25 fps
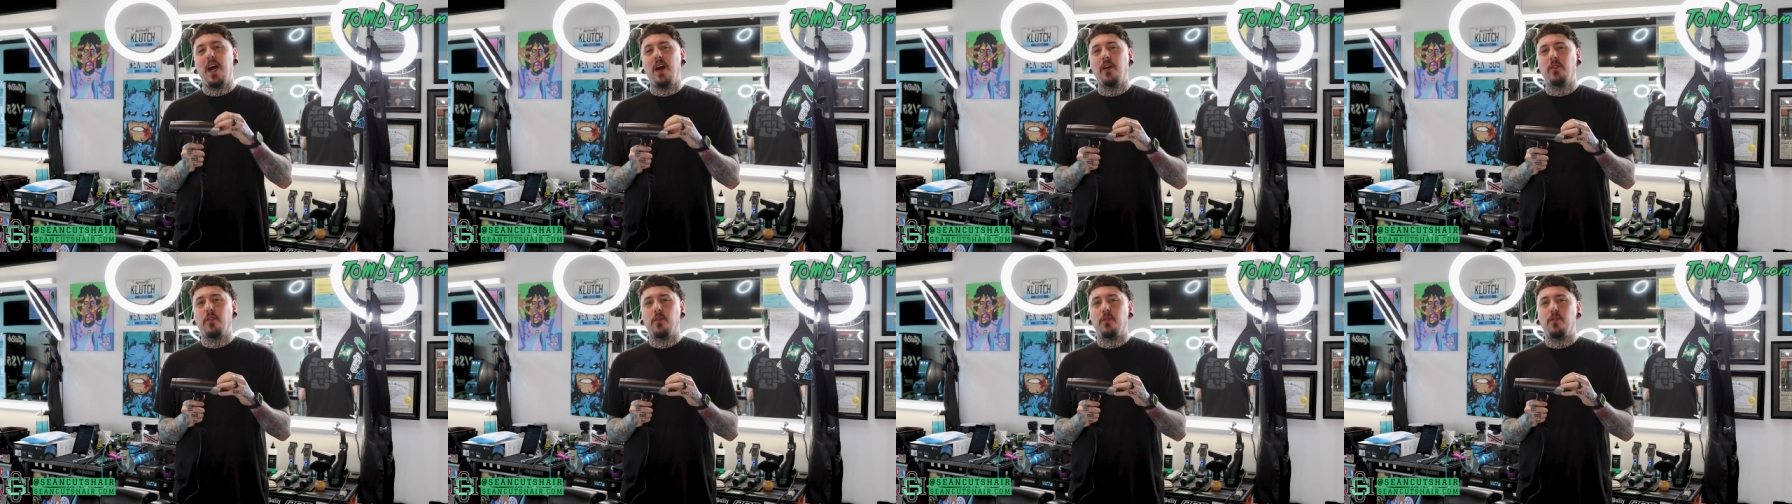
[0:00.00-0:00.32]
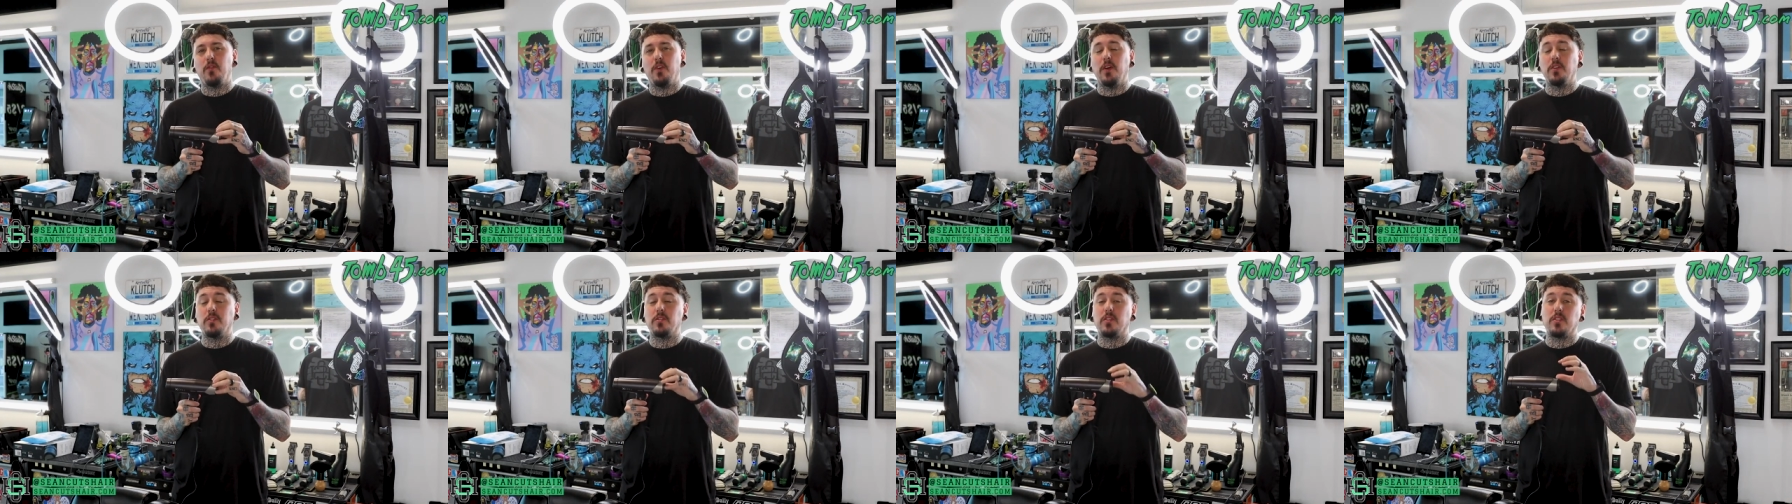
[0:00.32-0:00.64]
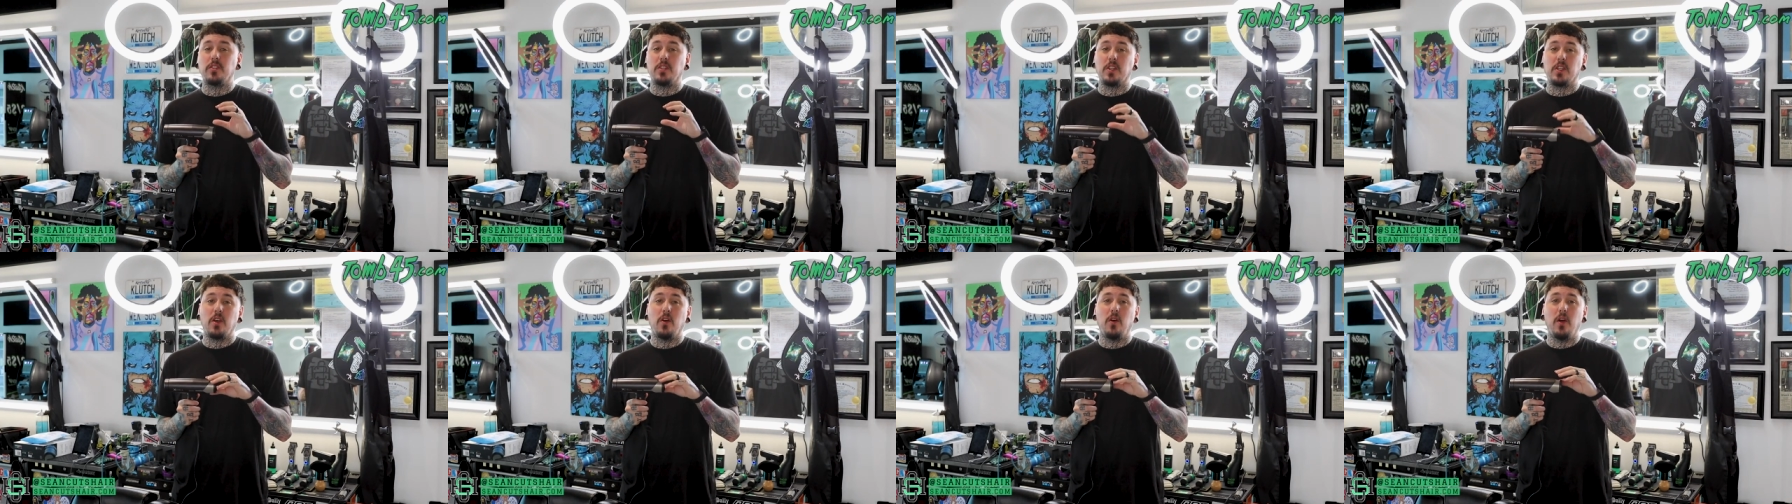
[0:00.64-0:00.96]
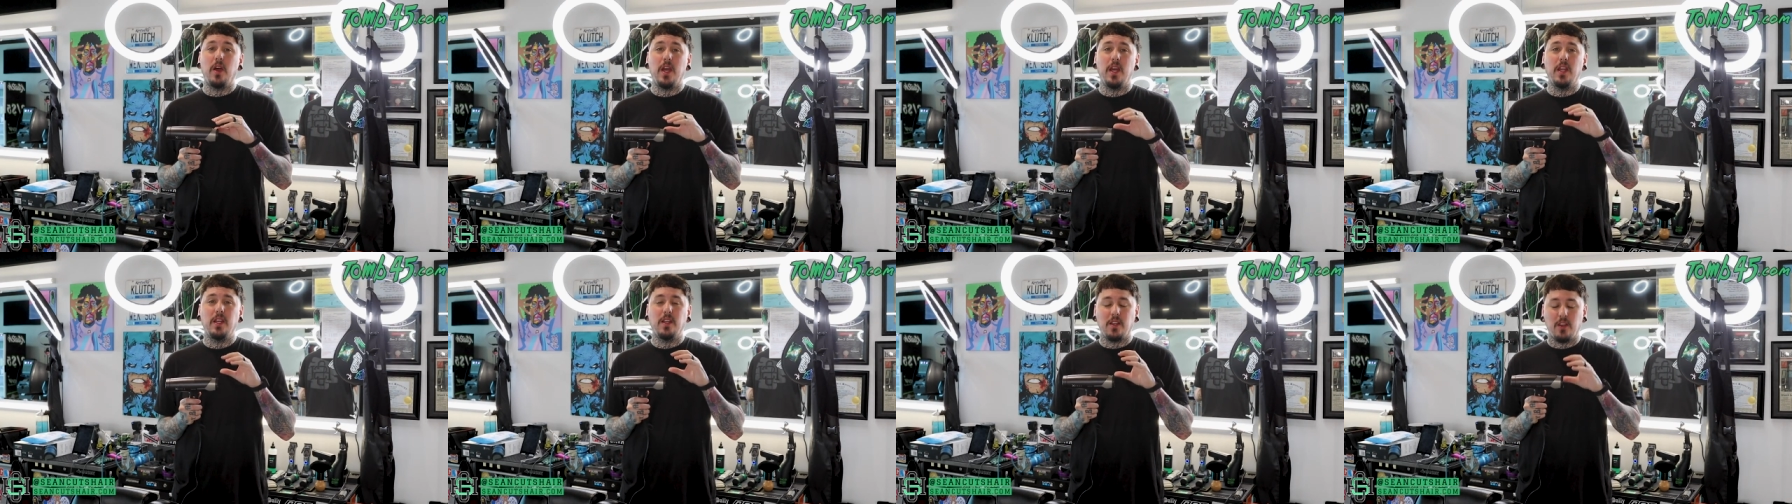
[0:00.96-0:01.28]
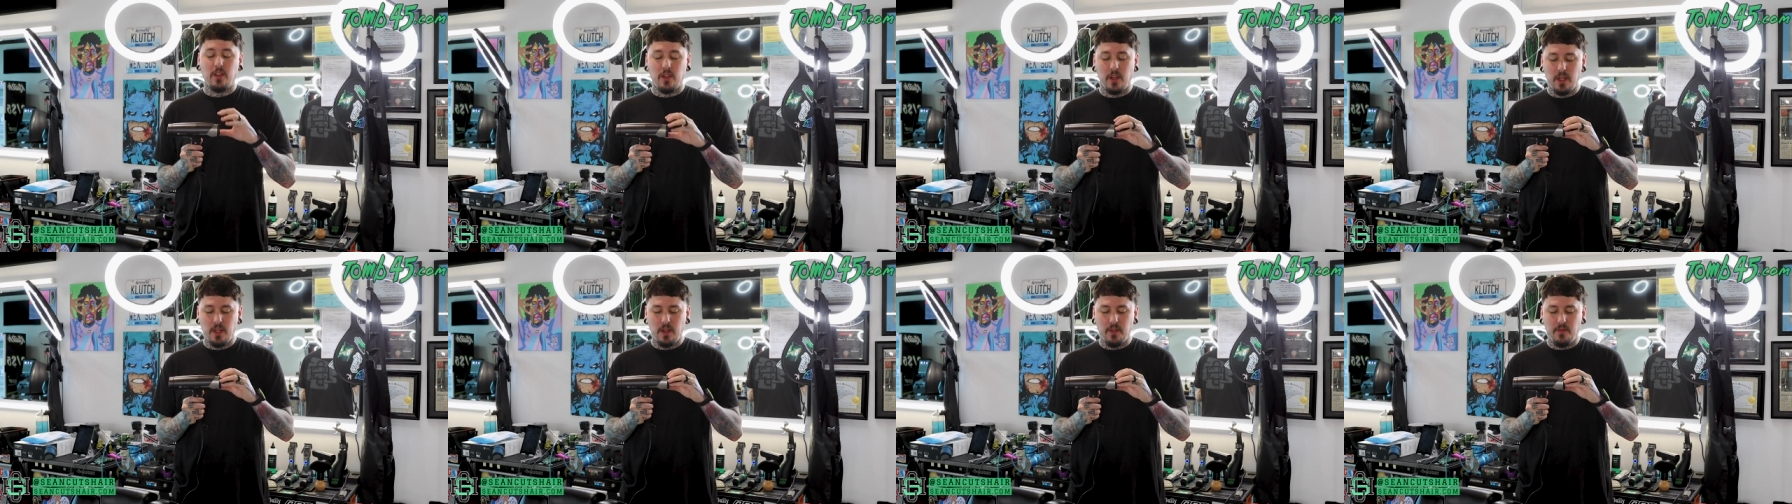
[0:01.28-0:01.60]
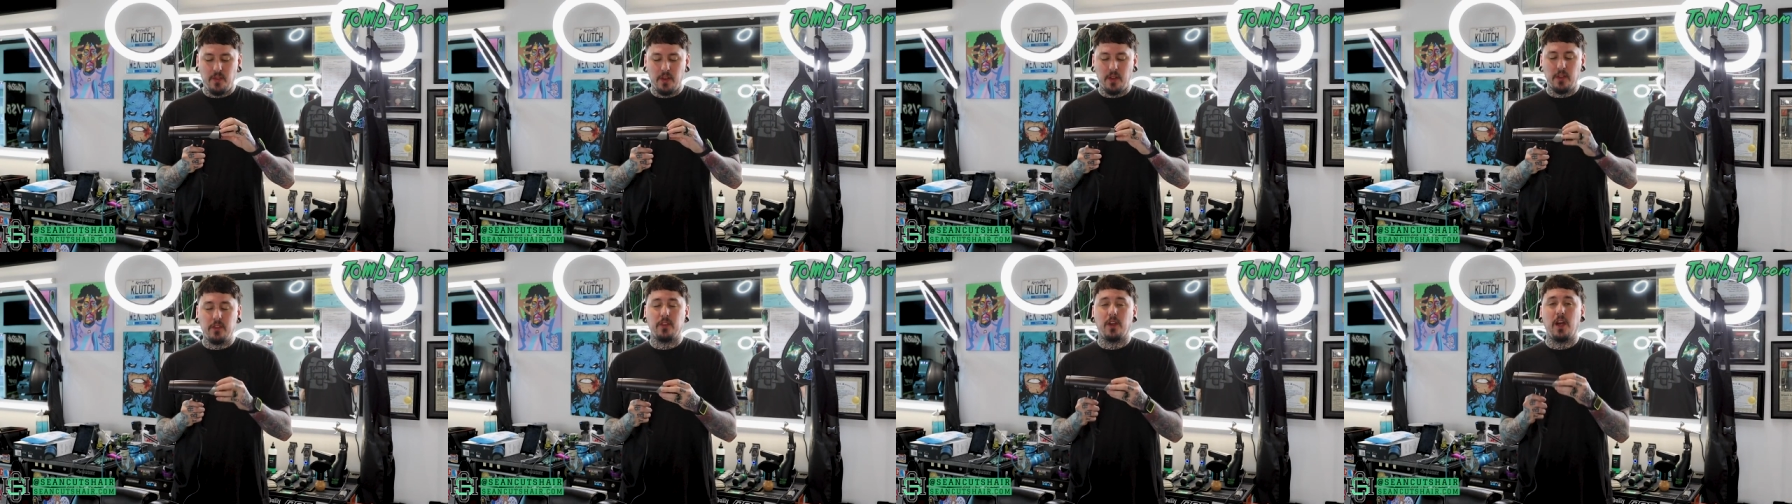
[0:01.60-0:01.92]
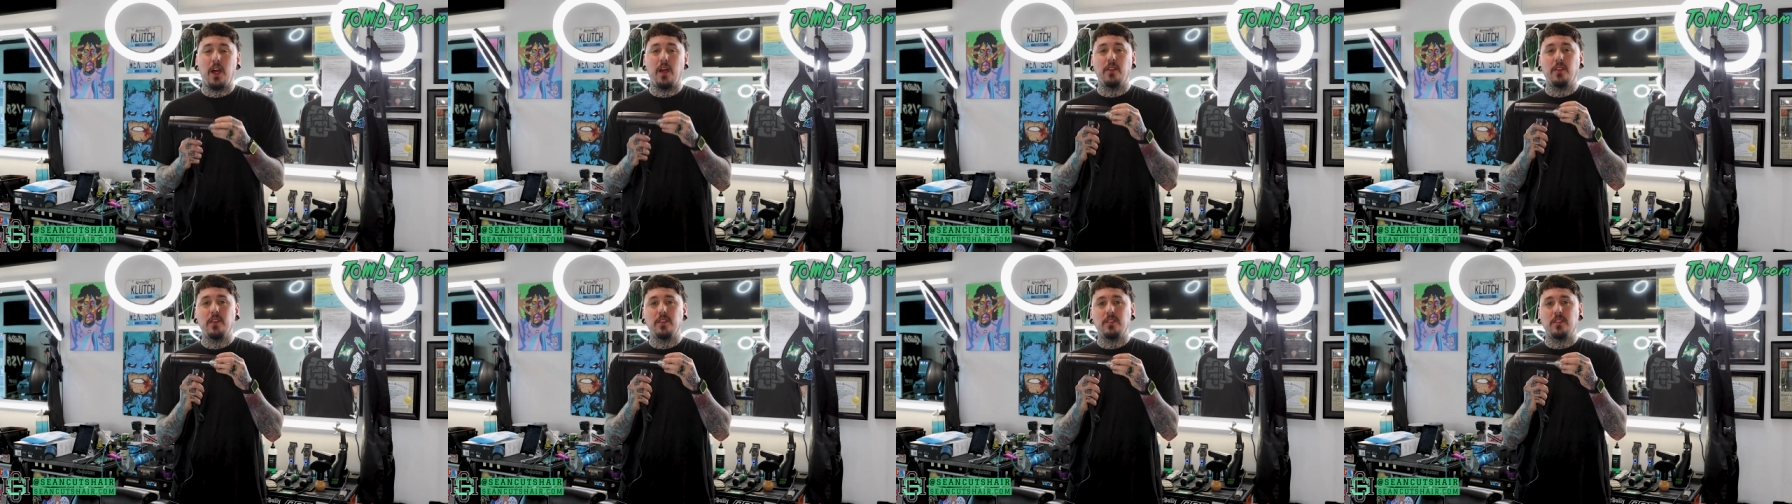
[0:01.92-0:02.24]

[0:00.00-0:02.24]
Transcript: out the filter to go ahead and clean the filter out.